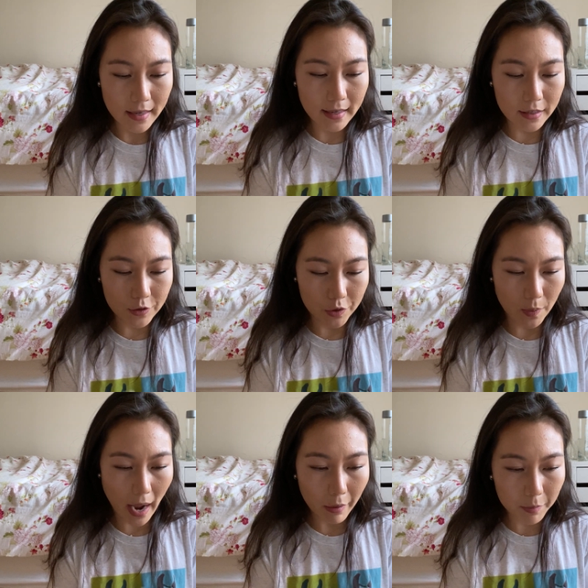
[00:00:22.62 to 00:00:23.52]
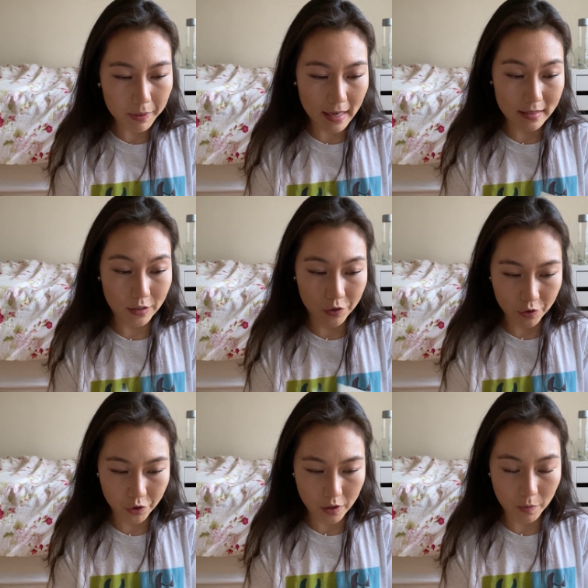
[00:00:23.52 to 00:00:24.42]
into how a plastic
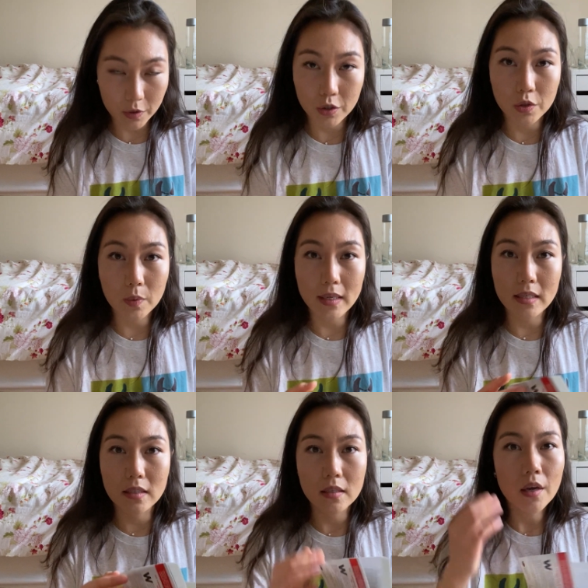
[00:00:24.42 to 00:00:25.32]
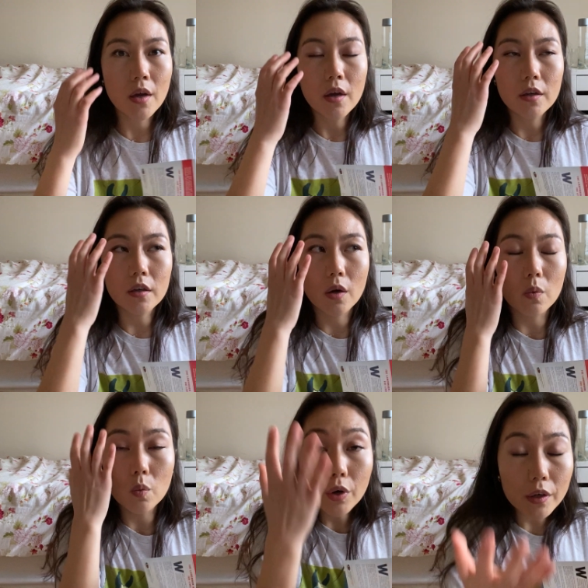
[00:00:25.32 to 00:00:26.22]
surgeon would do his,
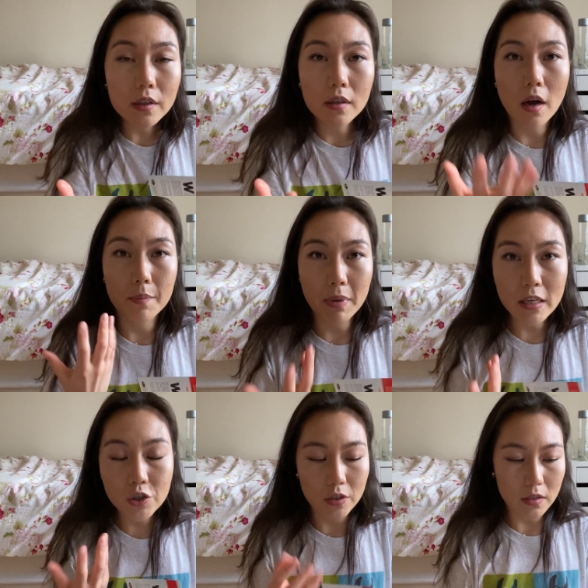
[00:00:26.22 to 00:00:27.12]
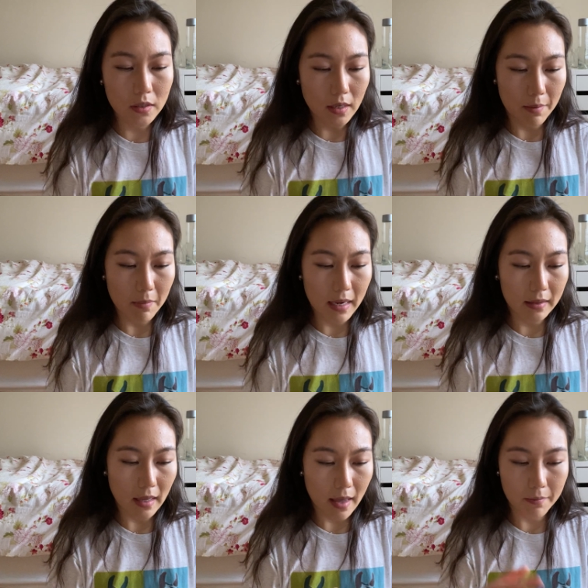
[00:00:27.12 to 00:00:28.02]
work on patients and make
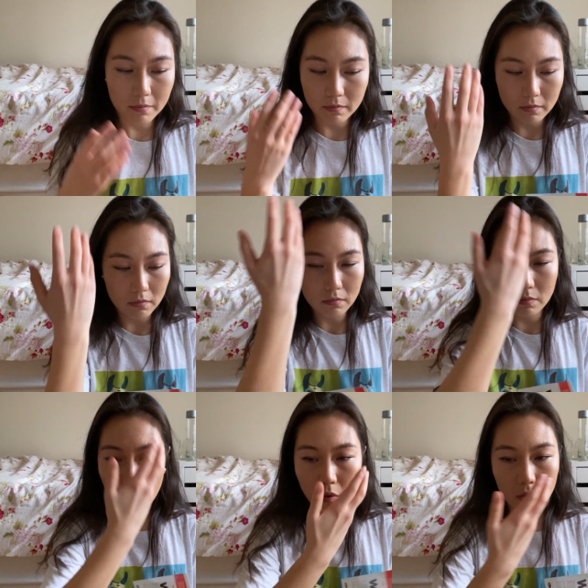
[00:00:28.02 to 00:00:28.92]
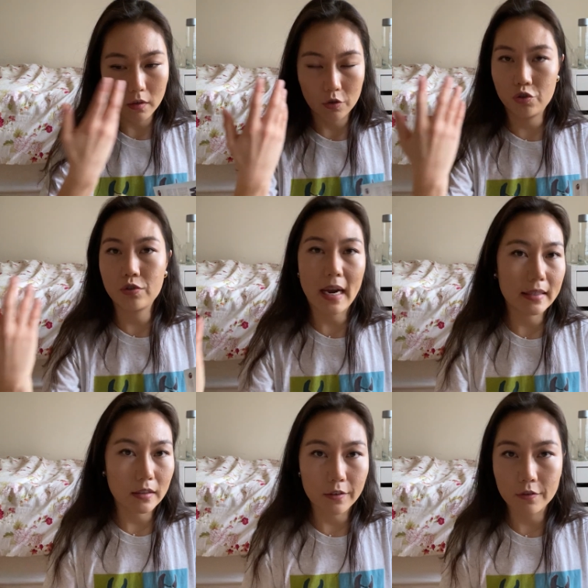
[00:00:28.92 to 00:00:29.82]
them more
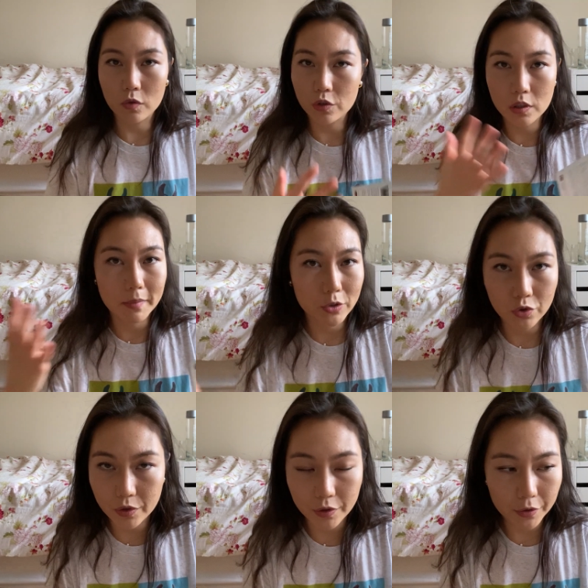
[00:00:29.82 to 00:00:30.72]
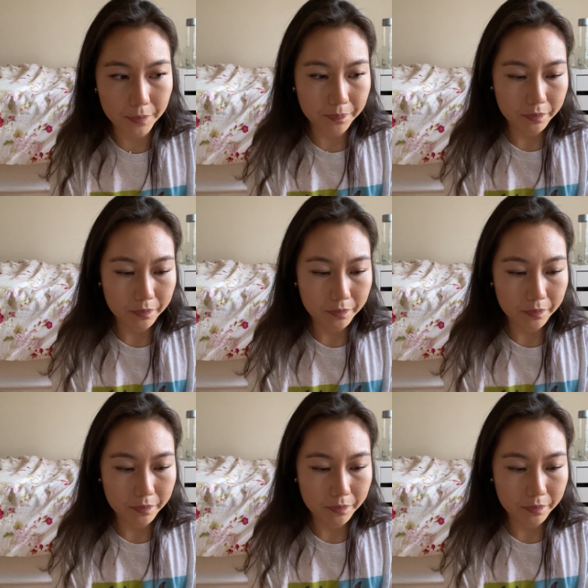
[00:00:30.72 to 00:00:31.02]
attractive or symmetrical.